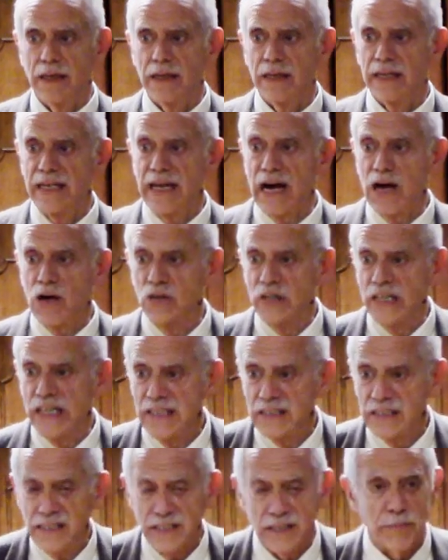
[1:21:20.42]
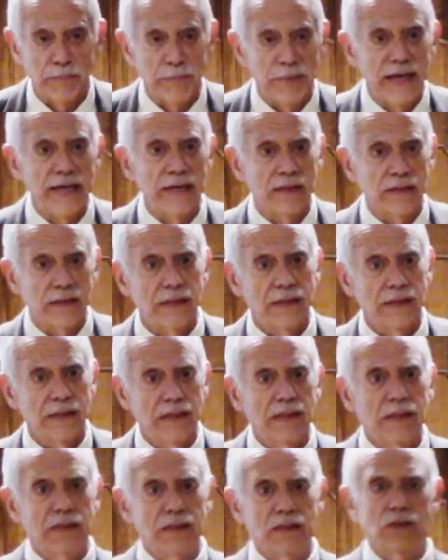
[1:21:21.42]
down into the Pale
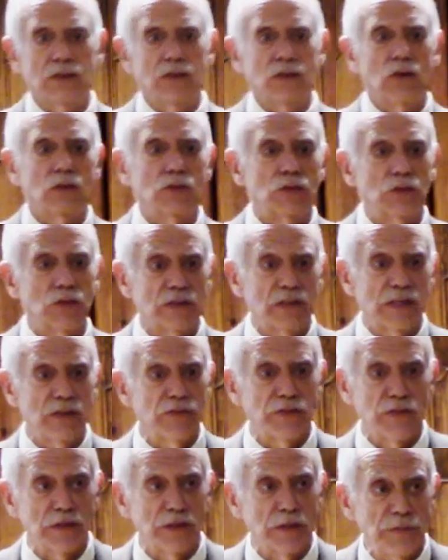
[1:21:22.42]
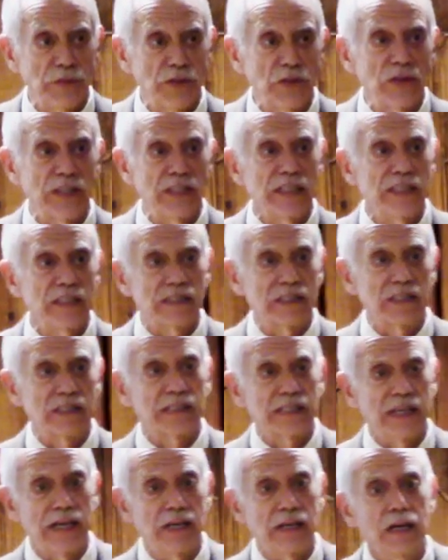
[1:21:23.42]
to go to different communities and
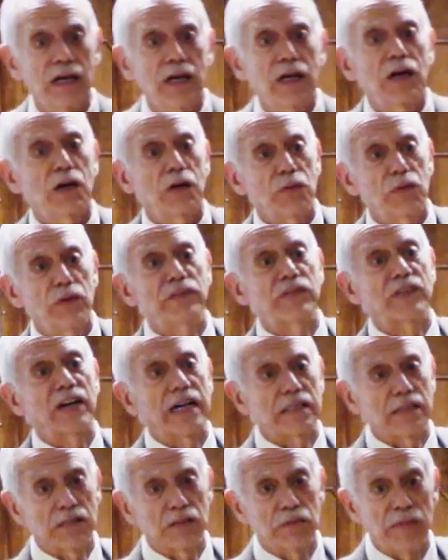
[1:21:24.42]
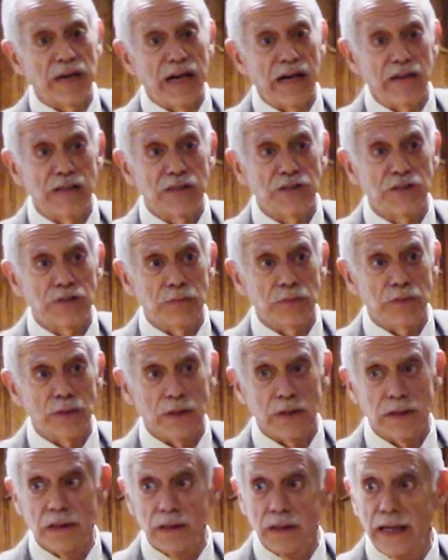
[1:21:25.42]
say, We've got some
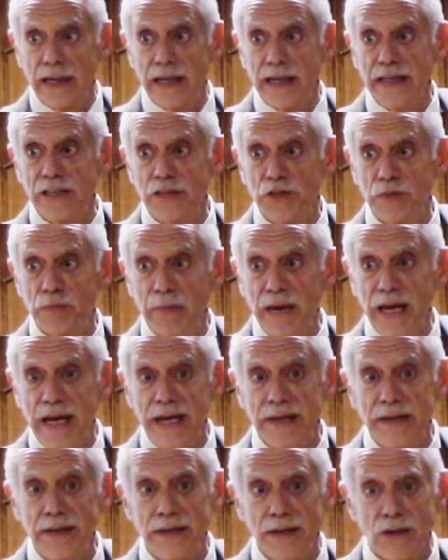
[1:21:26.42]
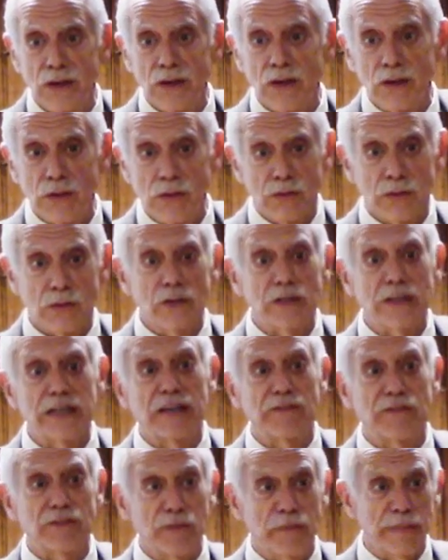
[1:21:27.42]
marriageable age men who are
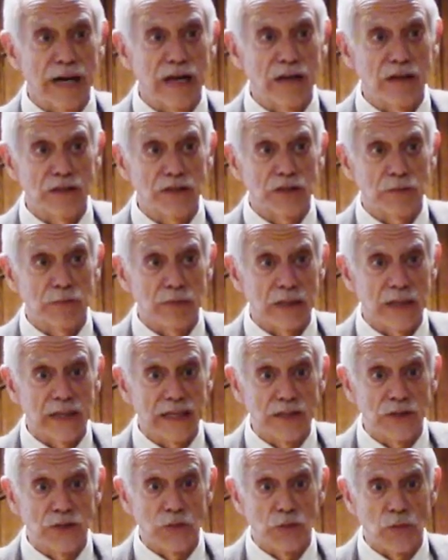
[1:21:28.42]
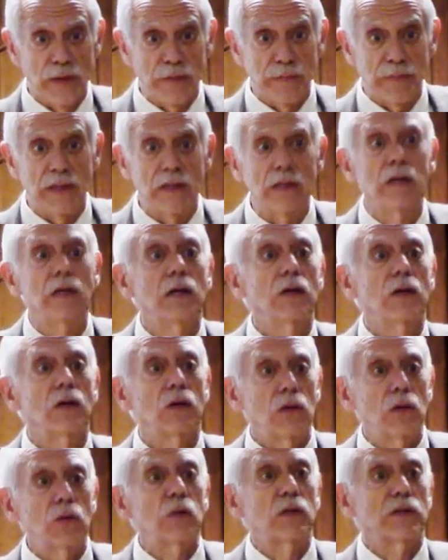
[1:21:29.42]
looking for marriageable age women
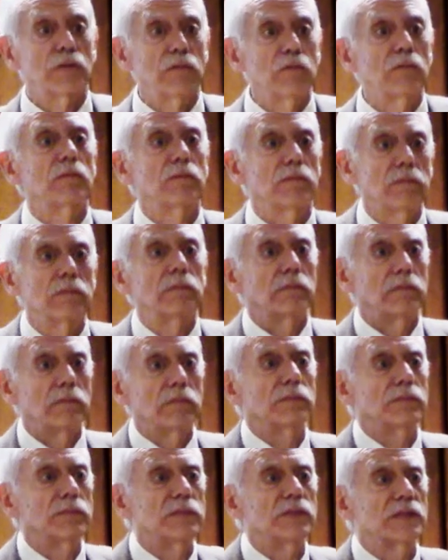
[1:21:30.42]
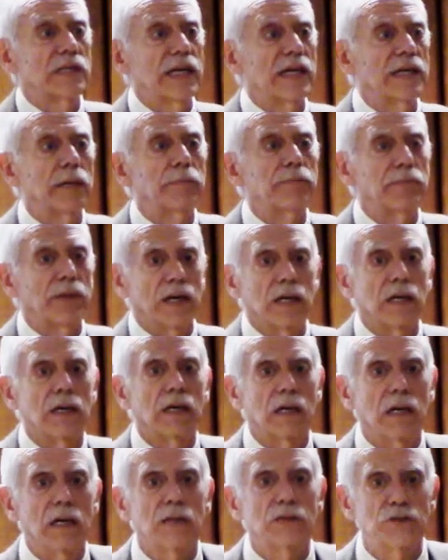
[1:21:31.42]
who would set up a,
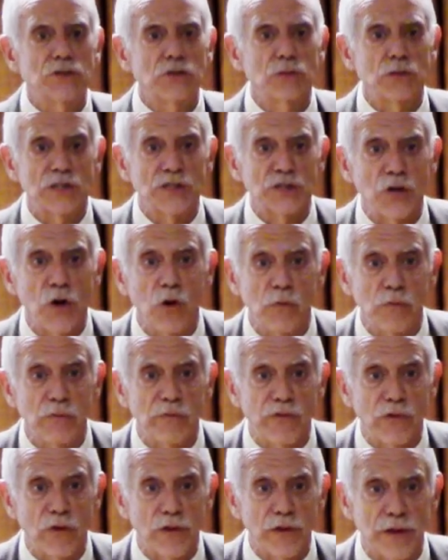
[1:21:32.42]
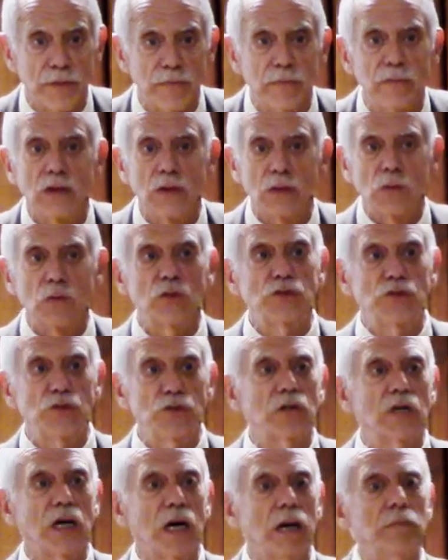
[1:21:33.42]
a Jewish home for them. Would you
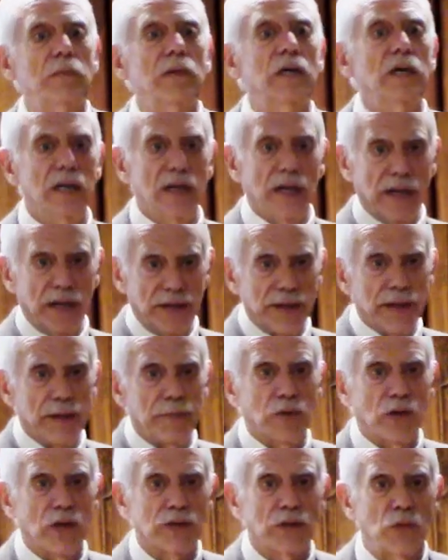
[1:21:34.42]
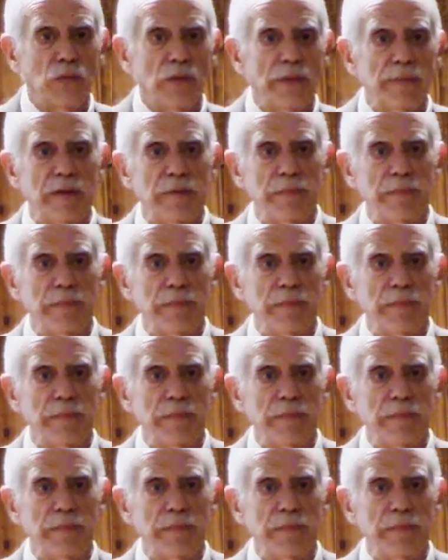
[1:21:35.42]
come? And they brought the women